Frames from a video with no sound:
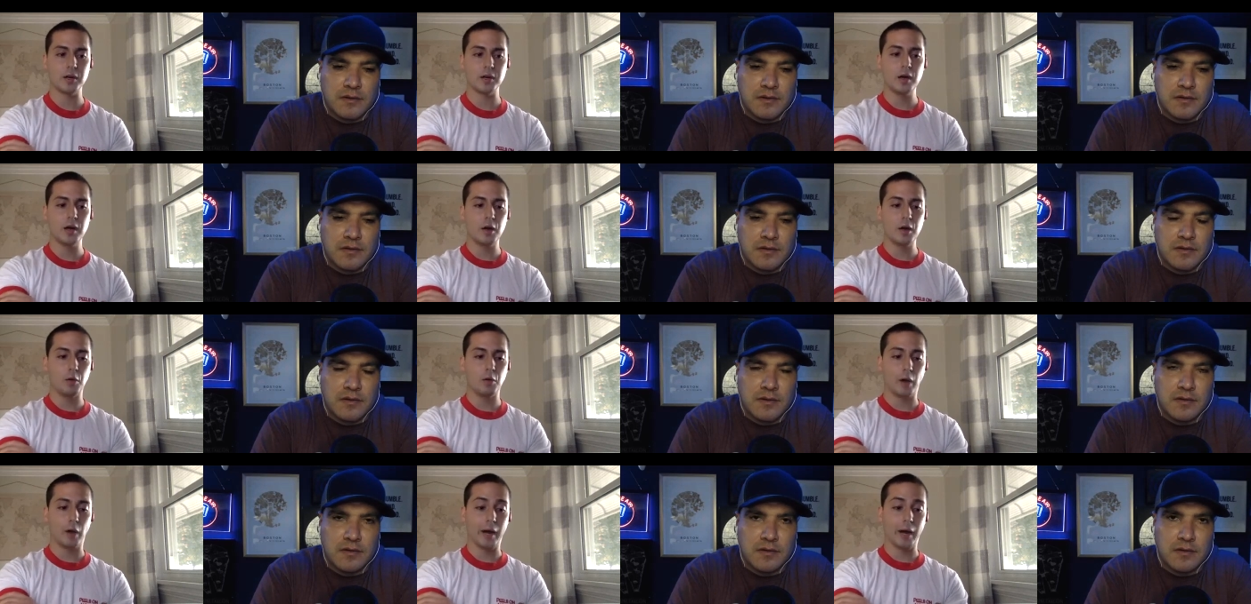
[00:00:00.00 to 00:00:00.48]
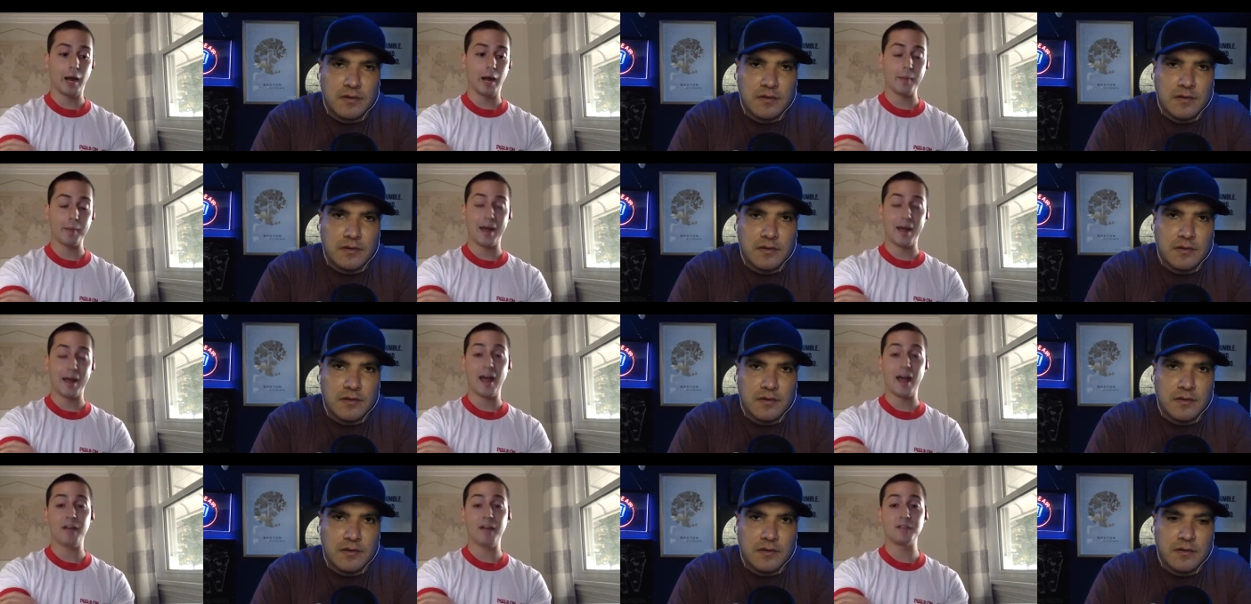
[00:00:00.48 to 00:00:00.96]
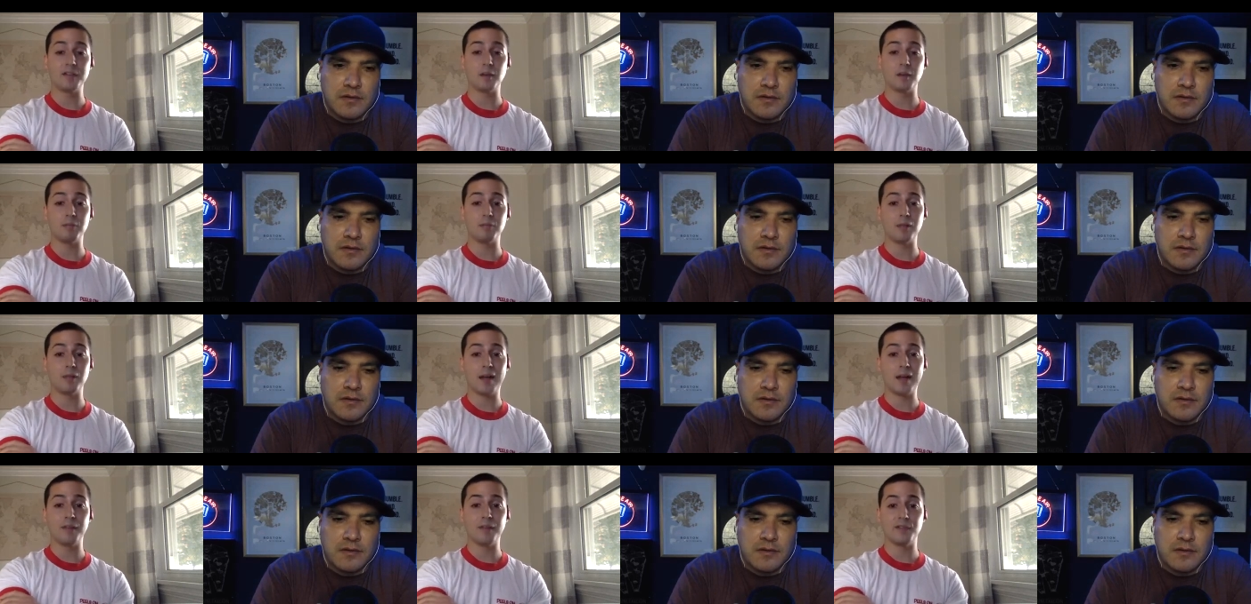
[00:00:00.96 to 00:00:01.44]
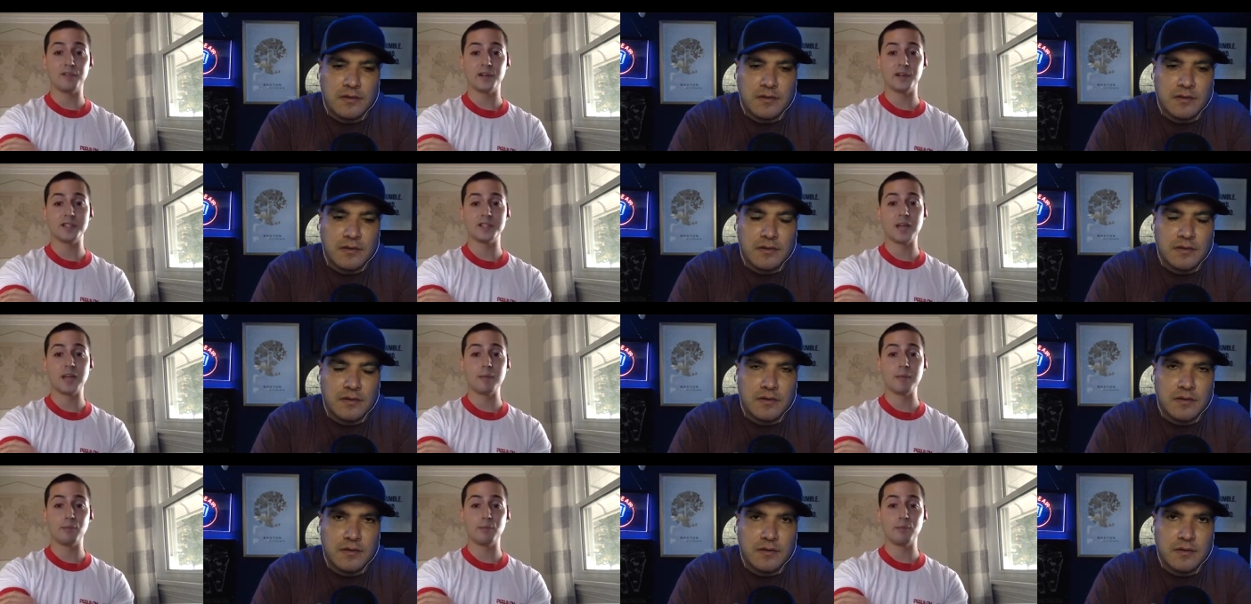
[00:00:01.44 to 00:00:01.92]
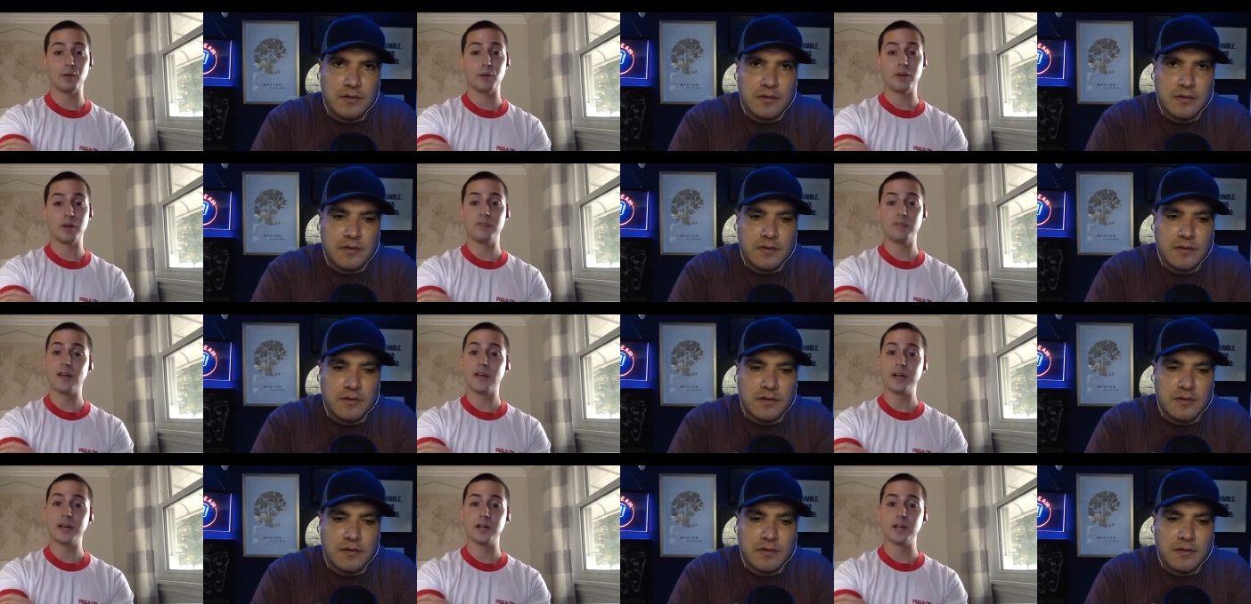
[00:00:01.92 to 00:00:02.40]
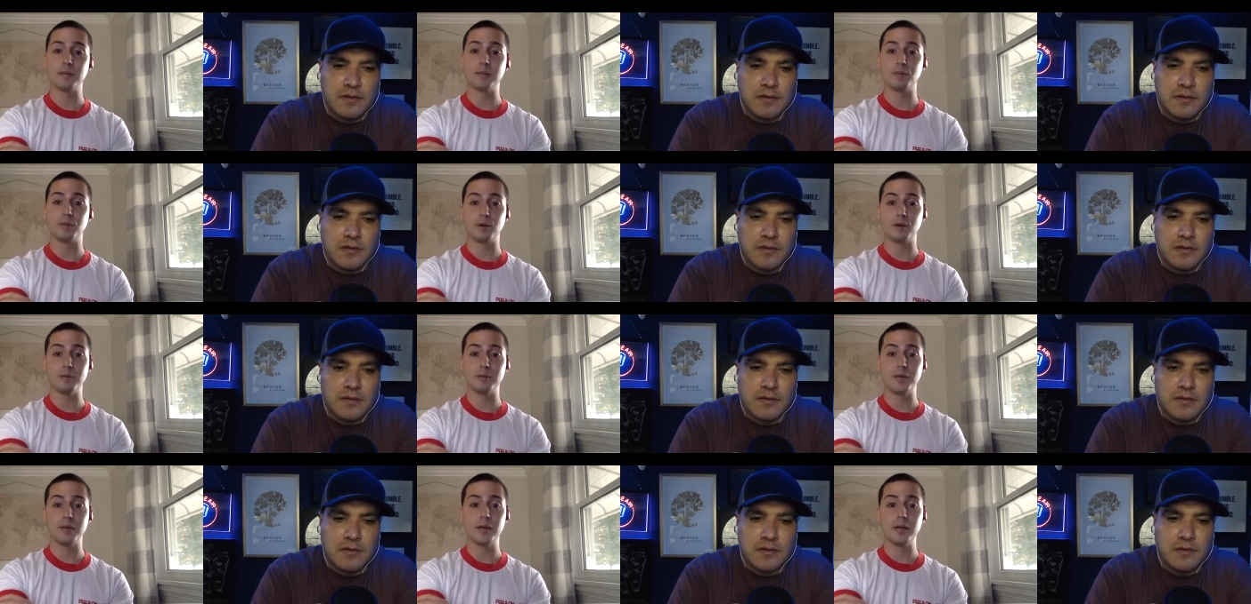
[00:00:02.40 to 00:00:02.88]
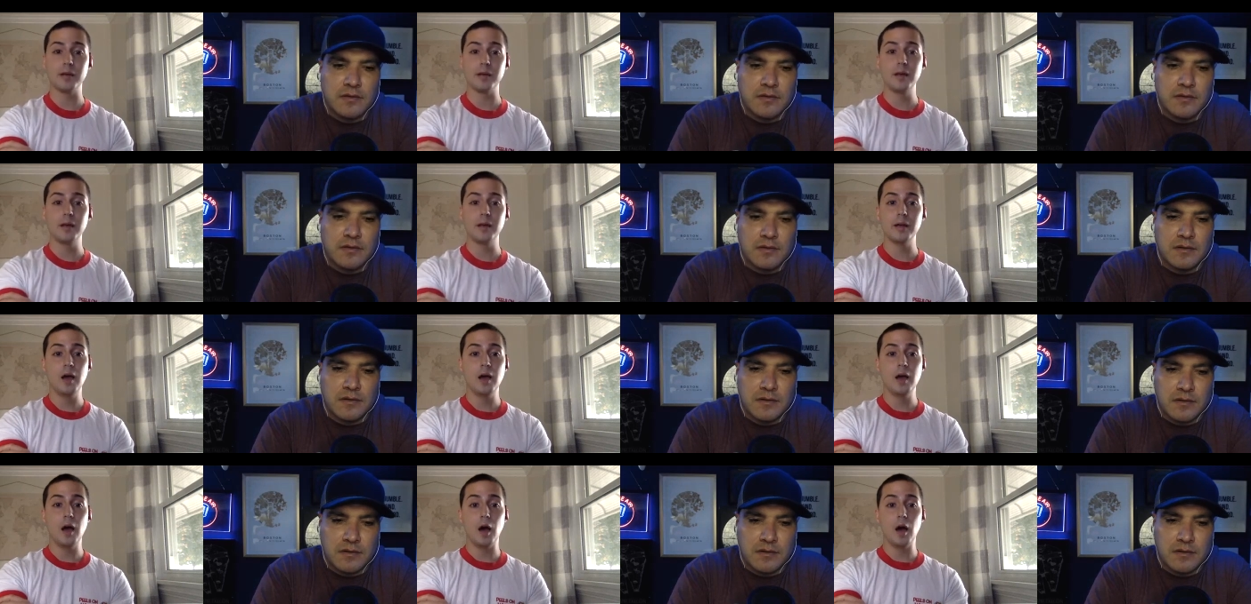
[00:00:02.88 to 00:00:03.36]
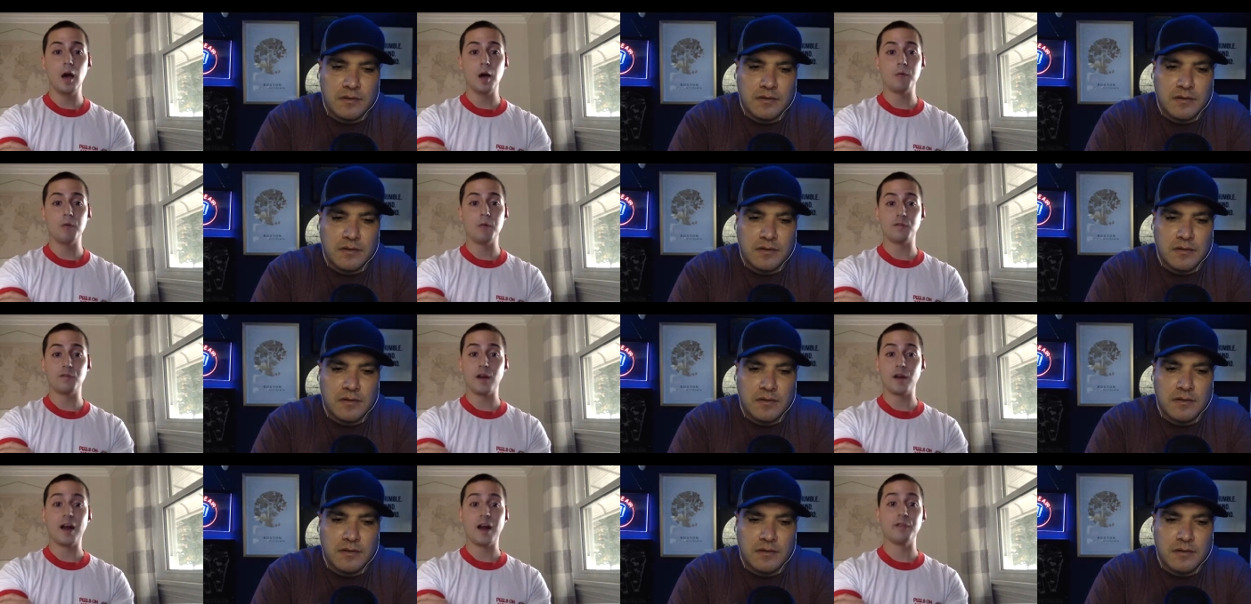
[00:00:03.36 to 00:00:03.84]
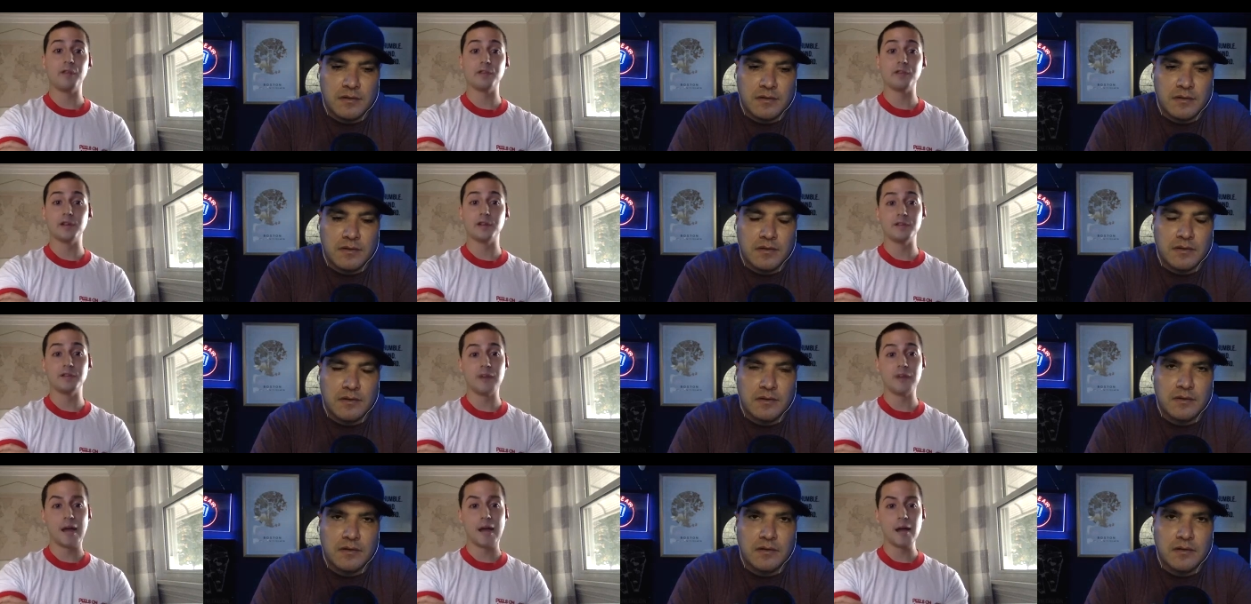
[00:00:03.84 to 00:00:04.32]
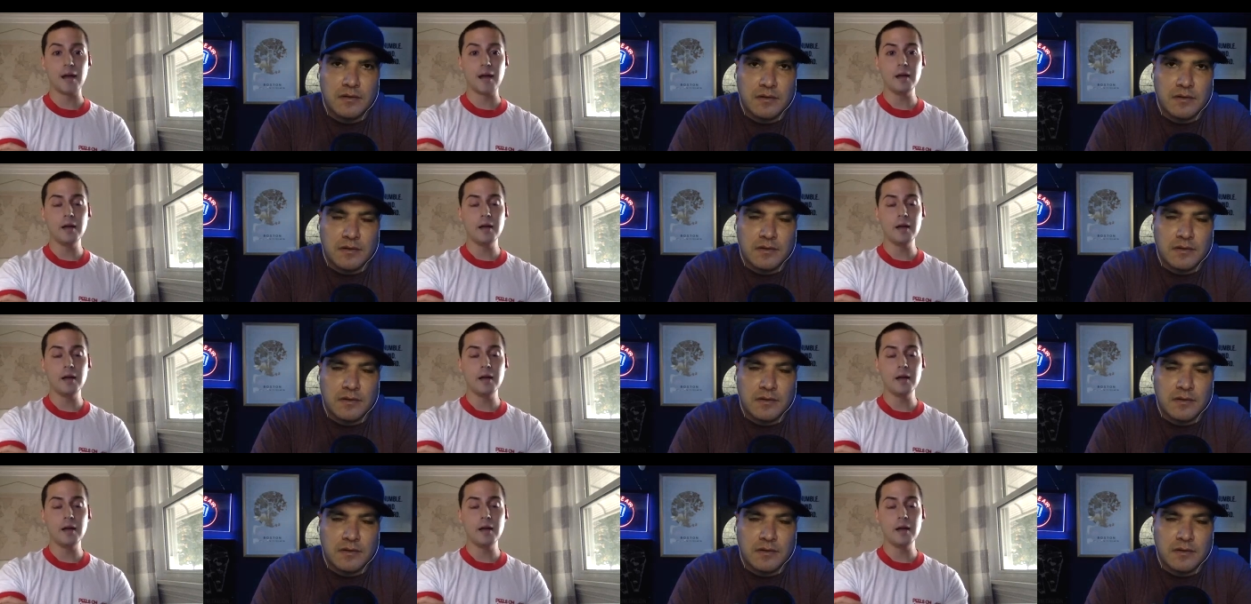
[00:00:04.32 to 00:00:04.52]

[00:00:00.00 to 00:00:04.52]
Speaker 1: where I am, I have to apply for a temporary vending permit um, for every event.